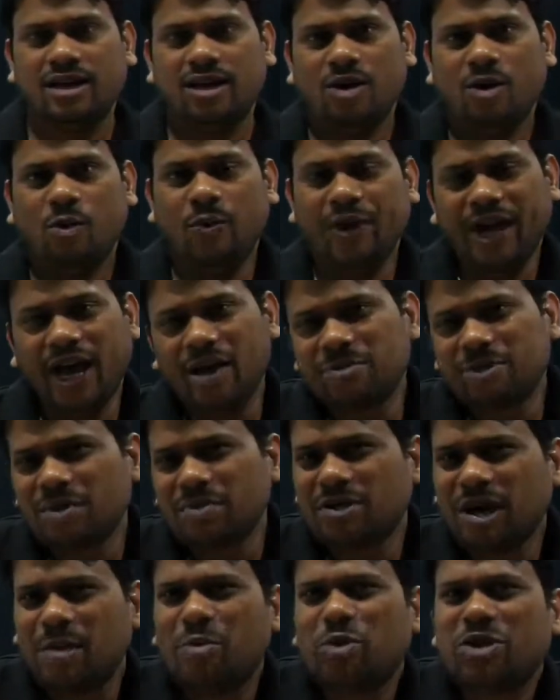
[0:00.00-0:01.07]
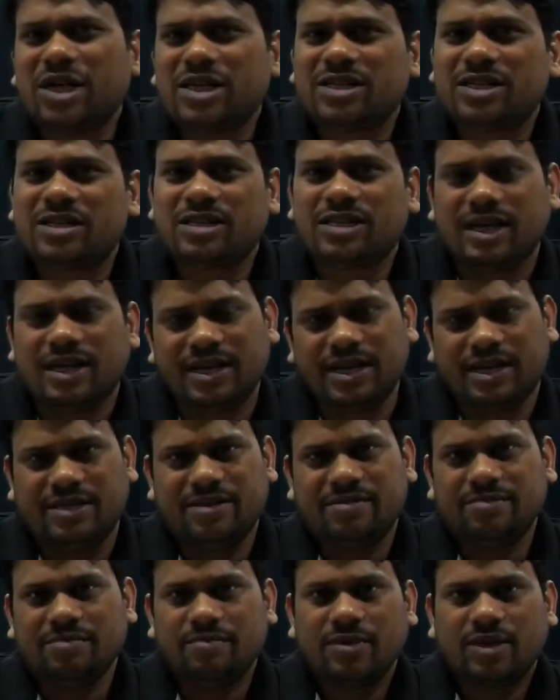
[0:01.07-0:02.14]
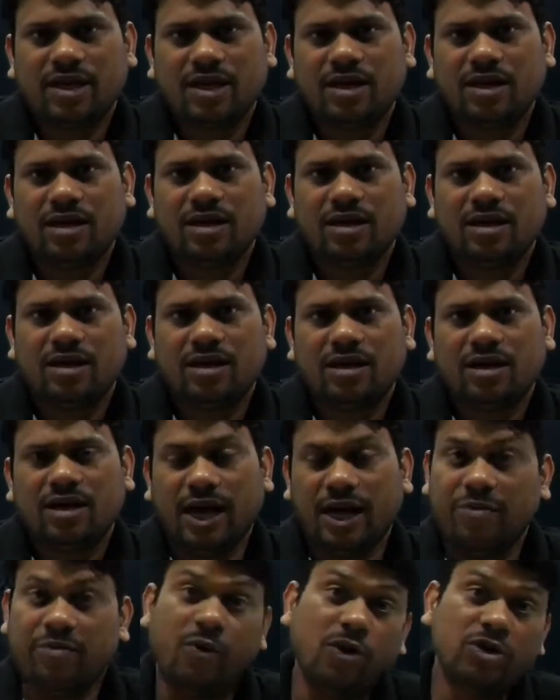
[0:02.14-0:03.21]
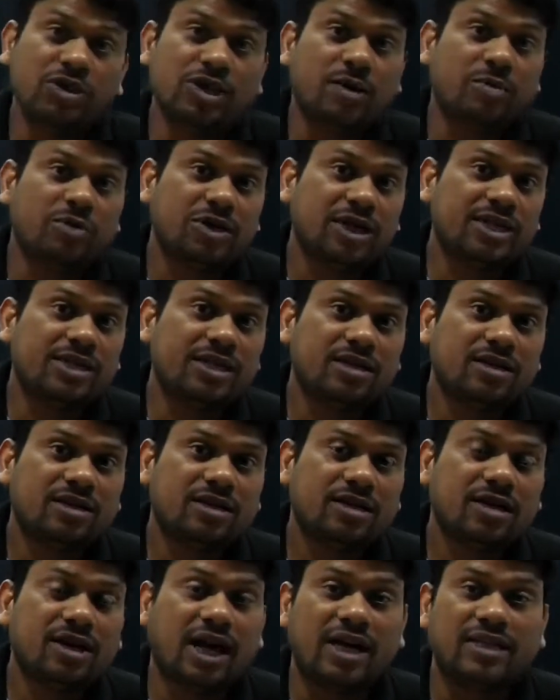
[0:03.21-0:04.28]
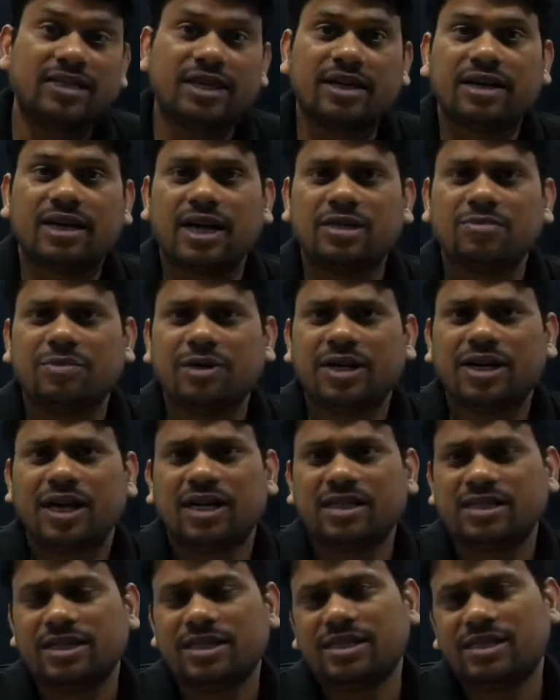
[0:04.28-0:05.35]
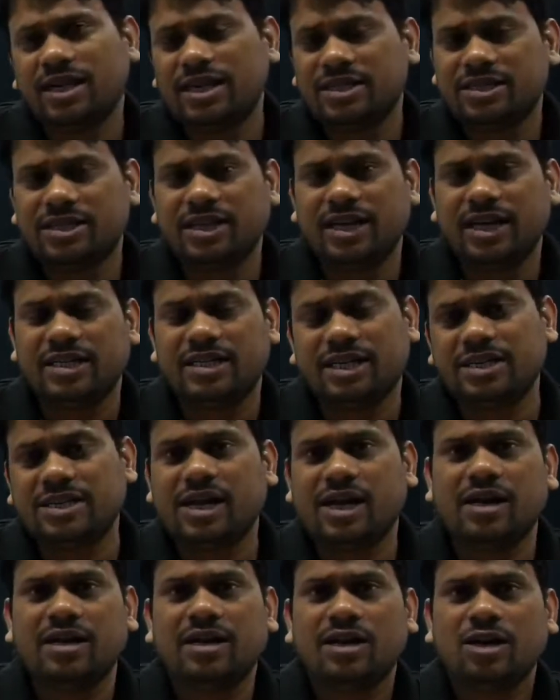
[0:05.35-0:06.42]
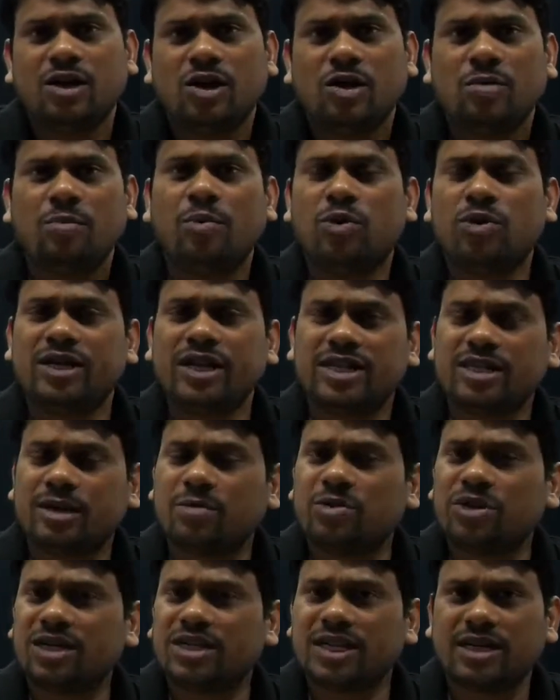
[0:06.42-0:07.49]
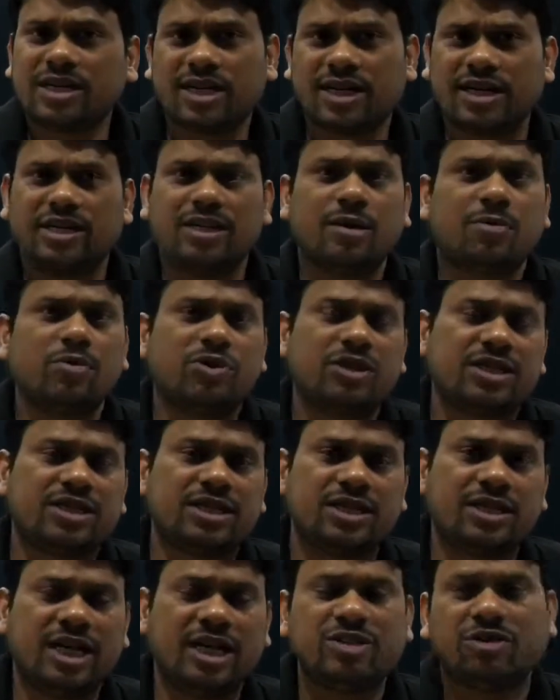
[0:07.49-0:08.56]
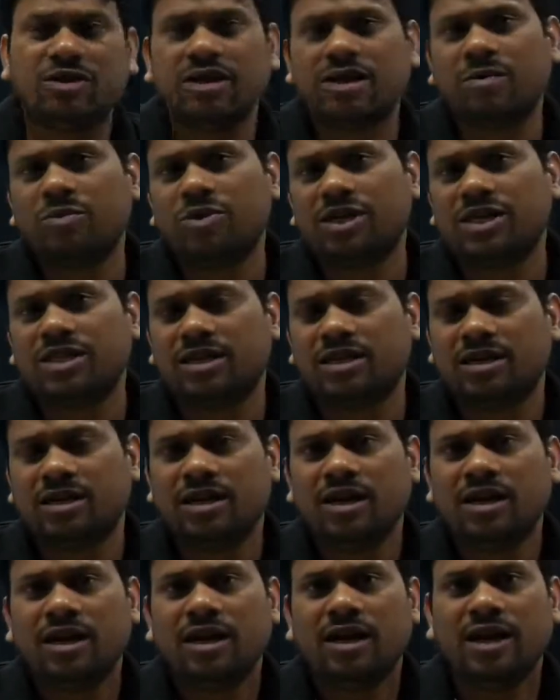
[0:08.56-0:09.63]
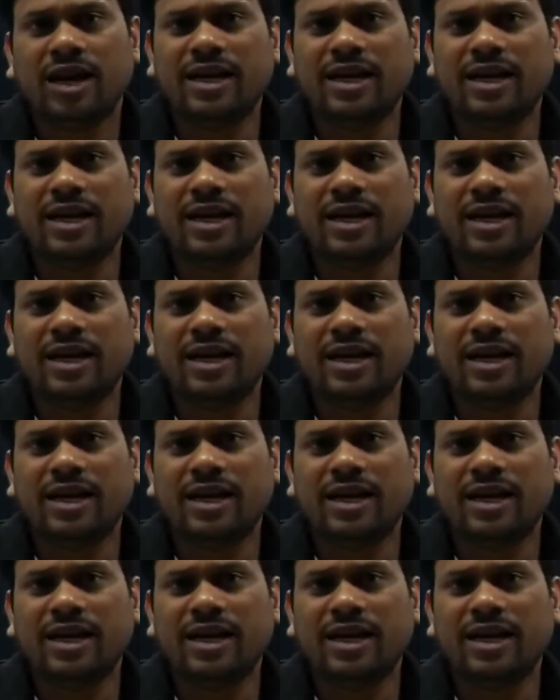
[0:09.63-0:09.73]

we have some commutation circuit, like force commutation, class A, class B, class C, class D, etc. Voltage commutation, current commutation, natural commutation. Like